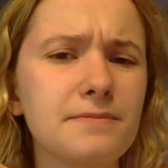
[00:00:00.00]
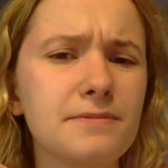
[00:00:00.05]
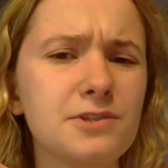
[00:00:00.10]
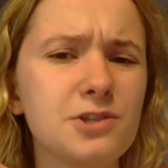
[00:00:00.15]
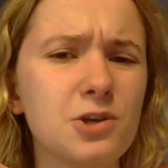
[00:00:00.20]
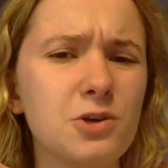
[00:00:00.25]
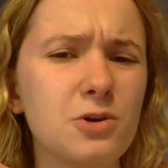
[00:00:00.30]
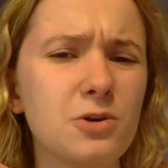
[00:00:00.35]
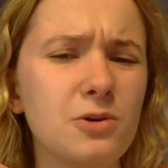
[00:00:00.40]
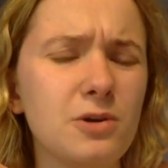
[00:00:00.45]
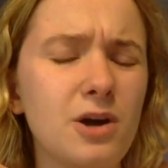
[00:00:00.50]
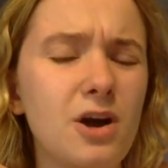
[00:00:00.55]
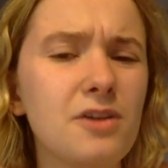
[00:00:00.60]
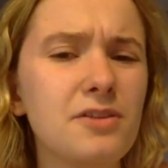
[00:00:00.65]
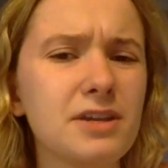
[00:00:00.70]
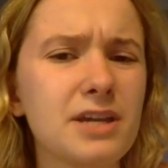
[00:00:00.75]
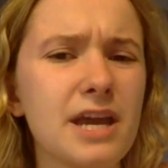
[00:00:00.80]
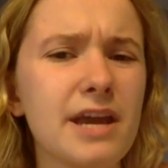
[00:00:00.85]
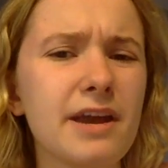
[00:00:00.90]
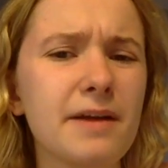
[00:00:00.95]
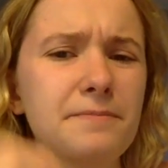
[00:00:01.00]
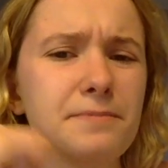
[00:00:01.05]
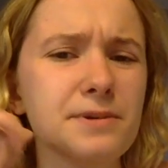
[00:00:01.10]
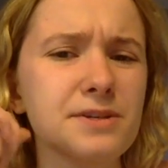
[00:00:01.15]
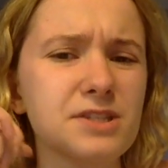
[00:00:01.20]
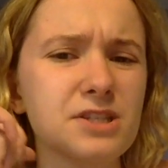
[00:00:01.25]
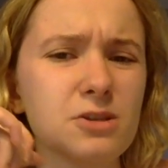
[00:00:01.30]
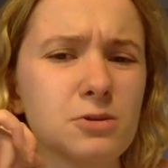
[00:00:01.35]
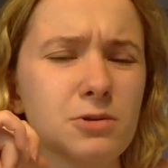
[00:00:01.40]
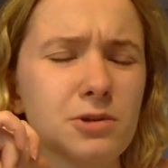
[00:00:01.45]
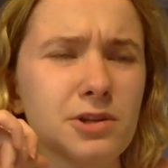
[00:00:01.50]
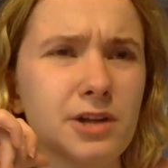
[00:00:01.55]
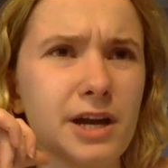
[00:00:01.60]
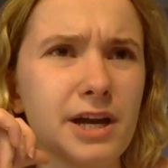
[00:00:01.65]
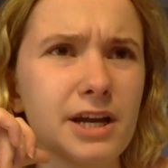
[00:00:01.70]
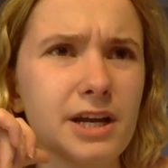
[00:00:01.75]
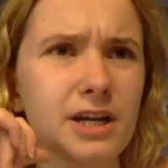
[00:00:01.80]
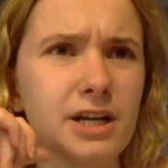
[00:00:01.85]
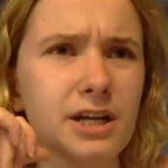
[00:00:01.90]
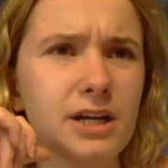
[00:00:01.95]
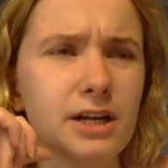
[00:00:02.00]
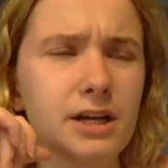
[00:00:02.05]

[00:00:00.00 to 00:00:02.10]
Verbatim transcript: so on the campus, there were like